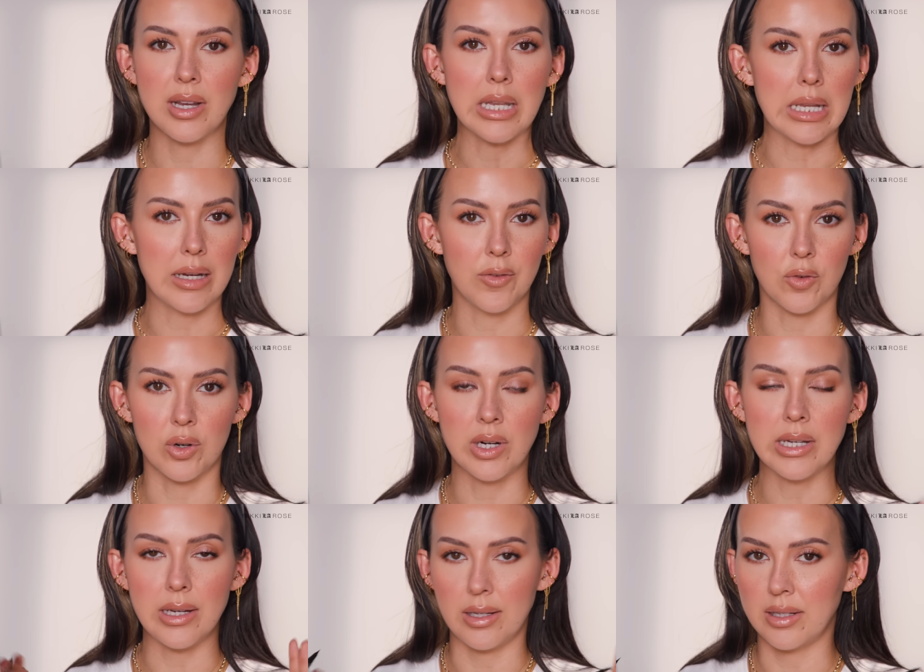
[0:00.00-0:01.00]
needed for
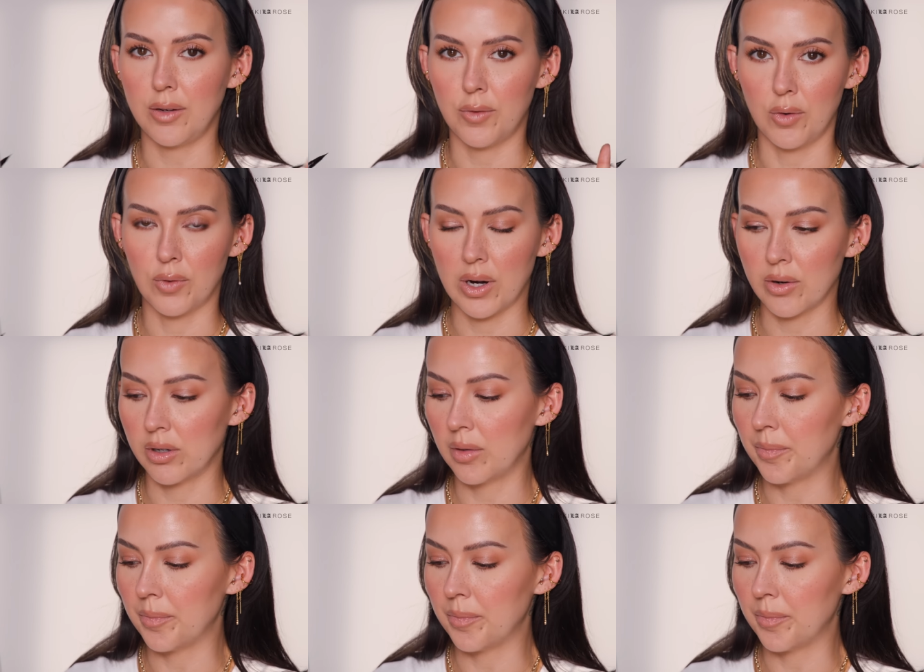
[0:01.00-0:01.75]
an easy faux freckle,